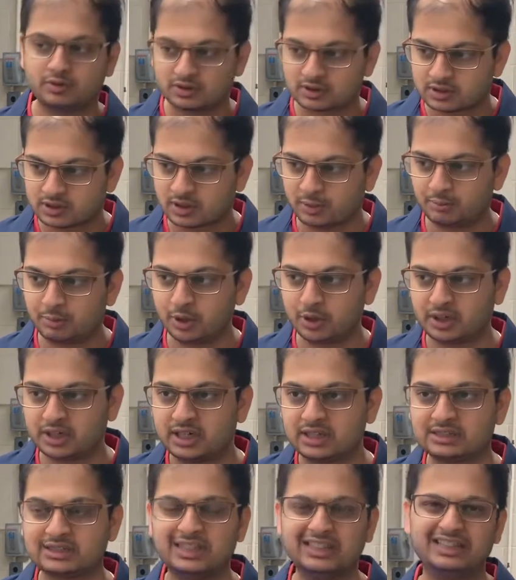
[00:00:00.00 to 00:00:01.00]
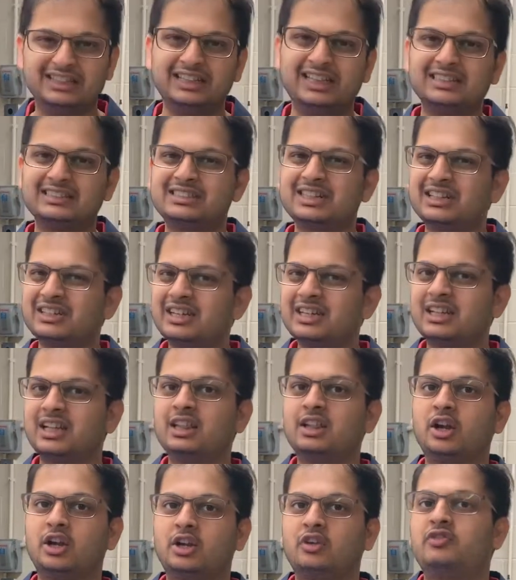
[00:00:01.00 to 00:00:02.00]
computers, they generate a
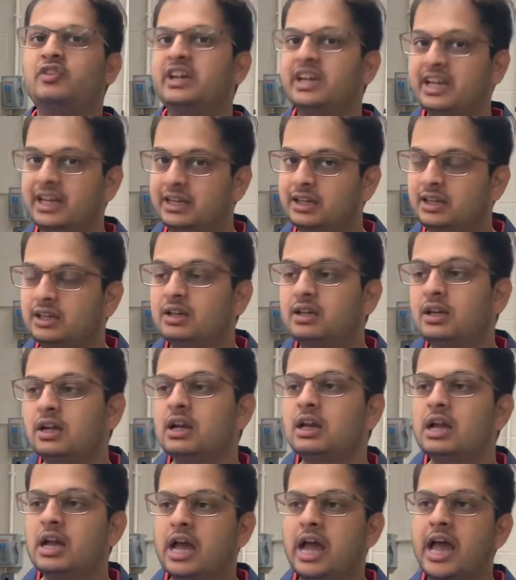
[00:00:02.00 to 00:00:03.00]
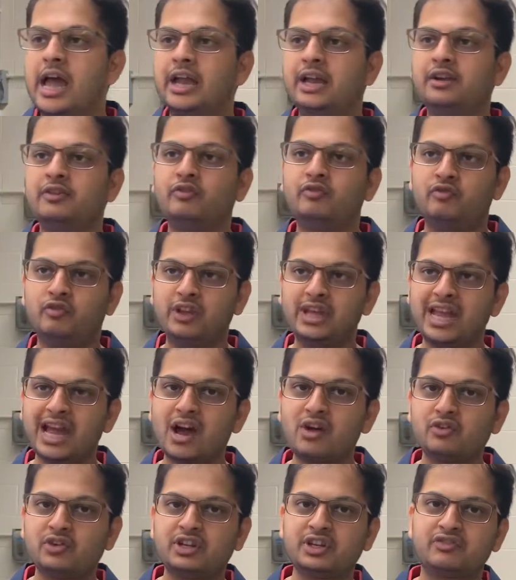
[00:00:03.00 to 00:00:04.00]
lot of heat. And we
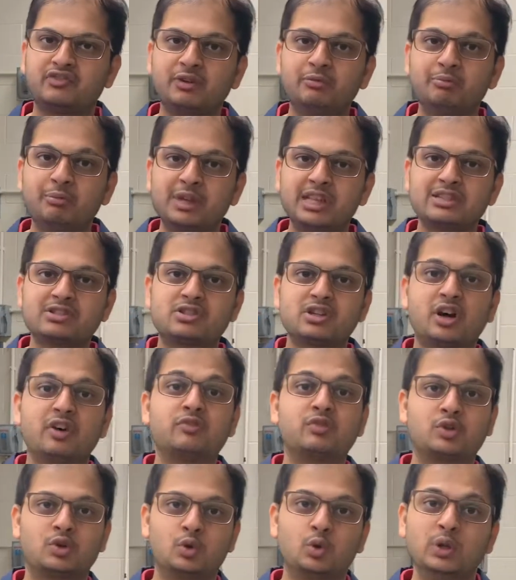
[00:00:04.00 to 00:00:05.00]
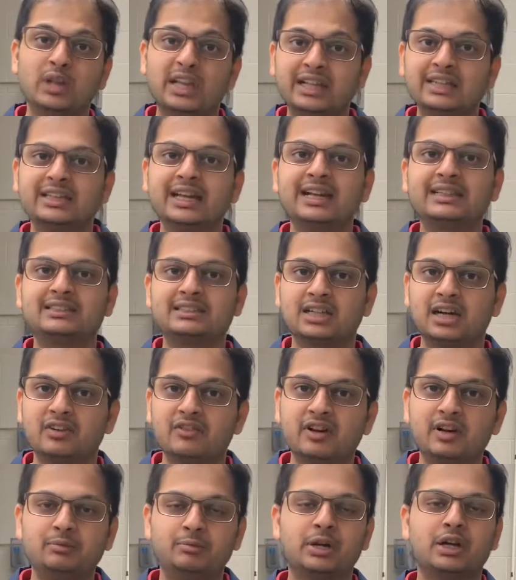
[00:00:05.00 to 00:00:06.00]
have different means of cooling that
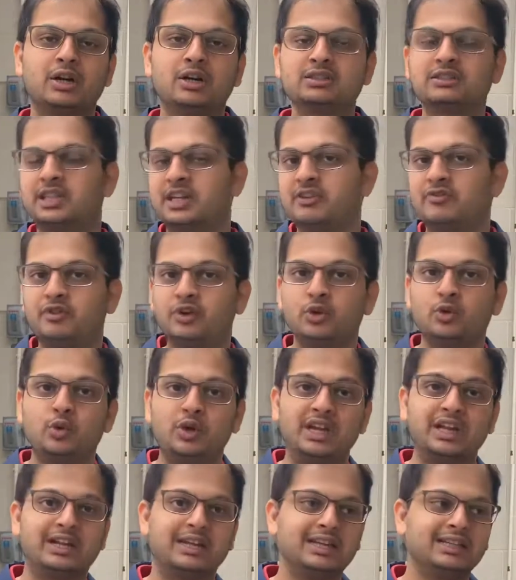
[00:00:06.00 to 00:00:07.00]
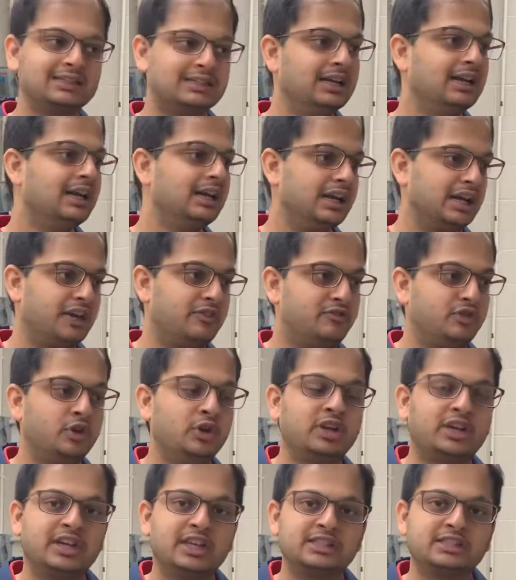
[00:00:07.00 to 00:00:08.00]
server, because if you increase
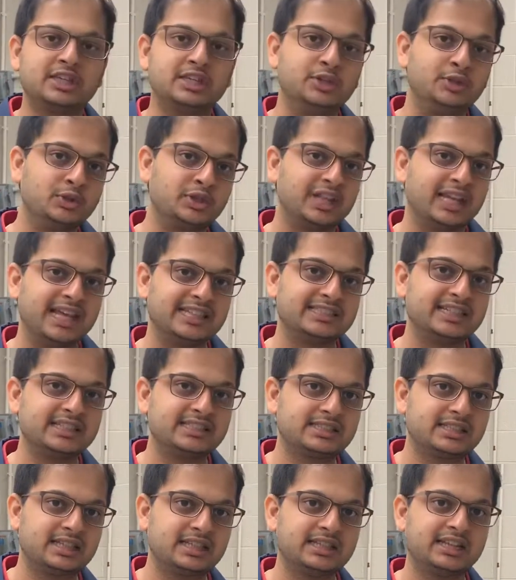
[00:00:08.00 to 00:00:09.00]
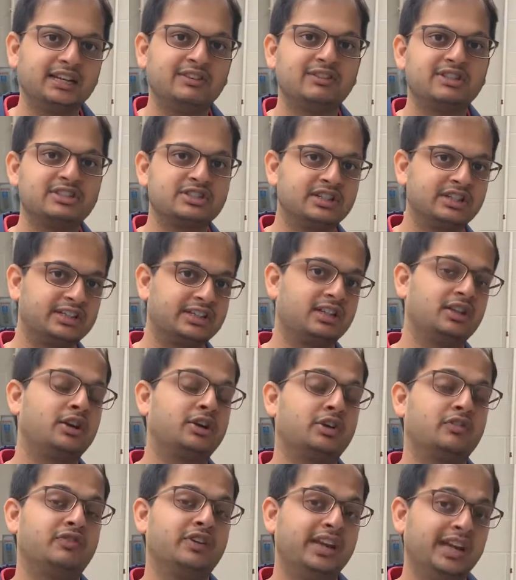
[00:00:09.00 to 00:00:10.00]
the utilization, it will generate a lot
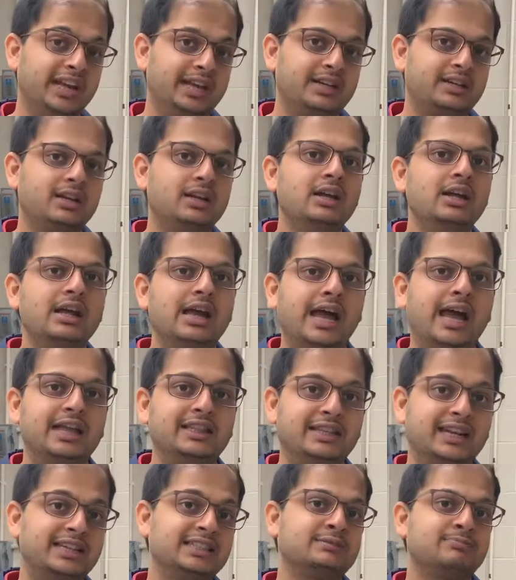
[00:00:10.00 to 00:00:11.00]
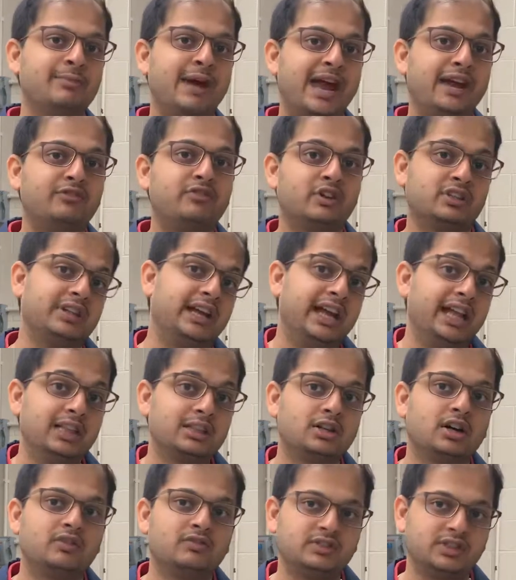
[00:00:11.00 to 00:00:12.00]
of heat, and that is bad for the
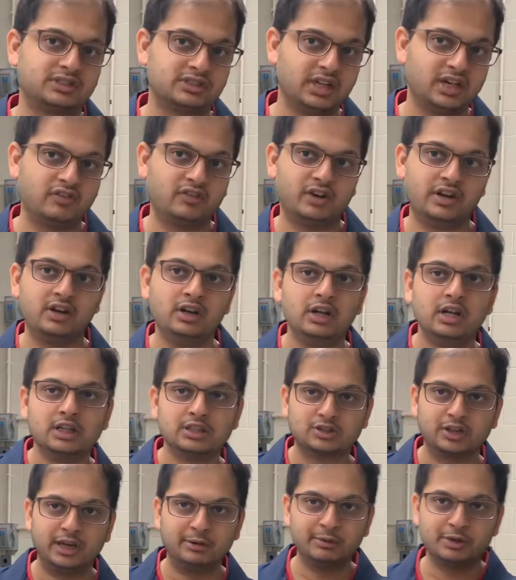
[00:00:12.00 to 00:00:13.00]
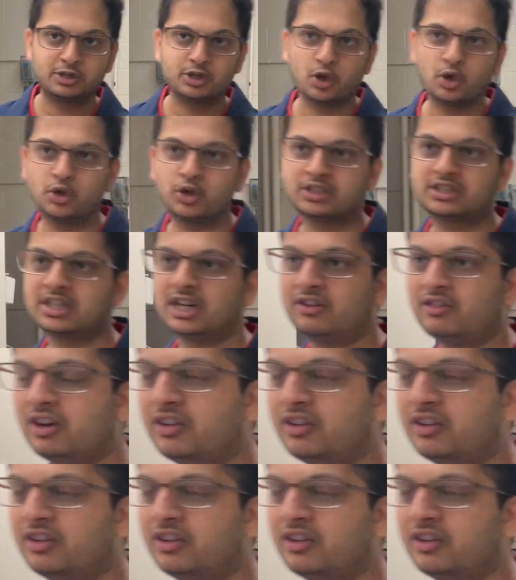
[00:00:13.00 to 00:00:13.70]
health of the server. So let me show you a server